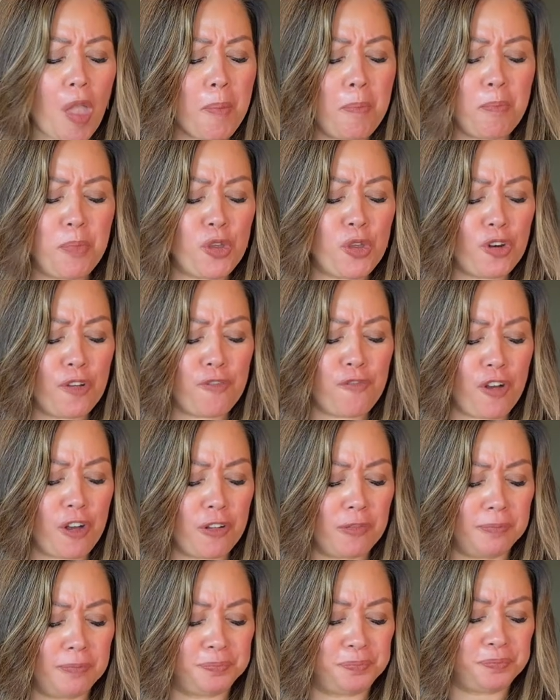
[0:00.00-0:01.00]
Beautiful.
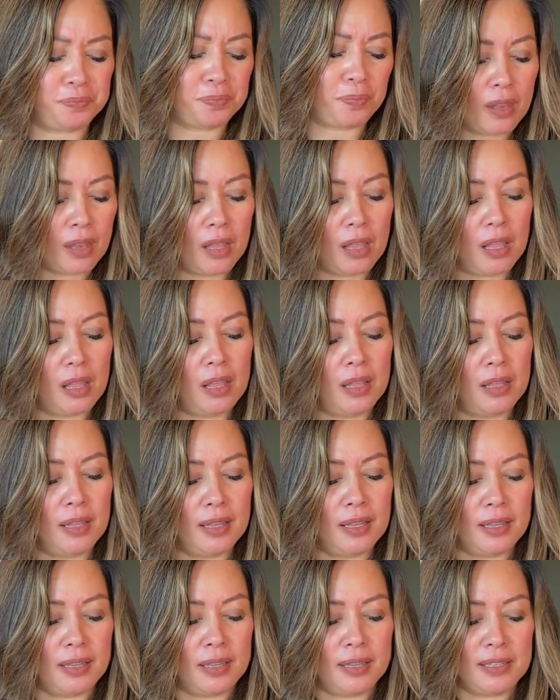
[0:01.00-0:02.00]

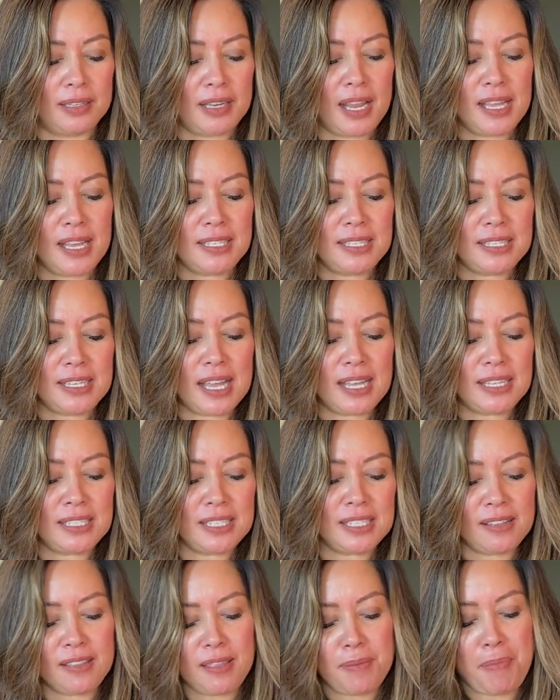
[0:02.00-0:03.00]
Taste test
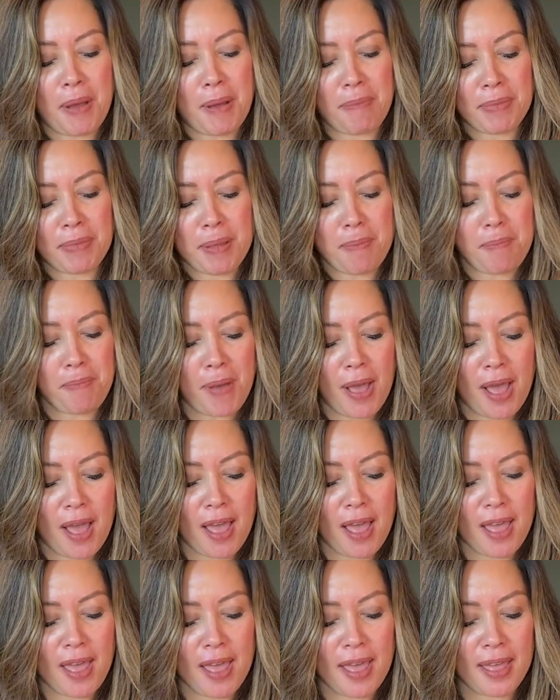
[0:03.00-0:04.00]
of the pumpkin
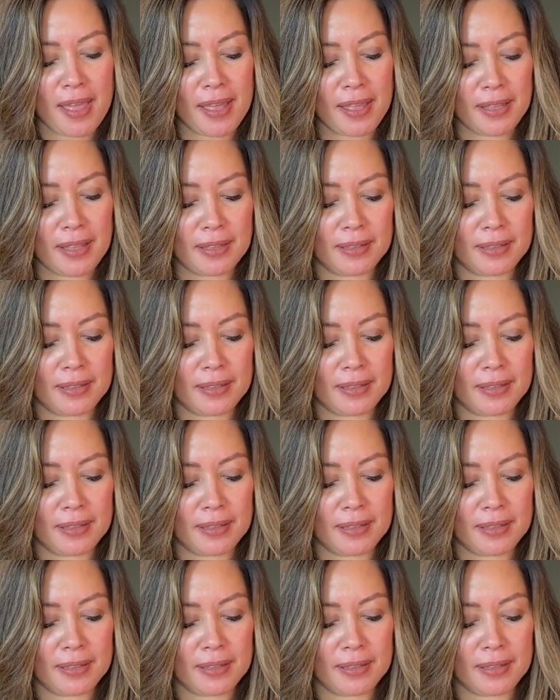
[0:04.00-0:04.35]
pie.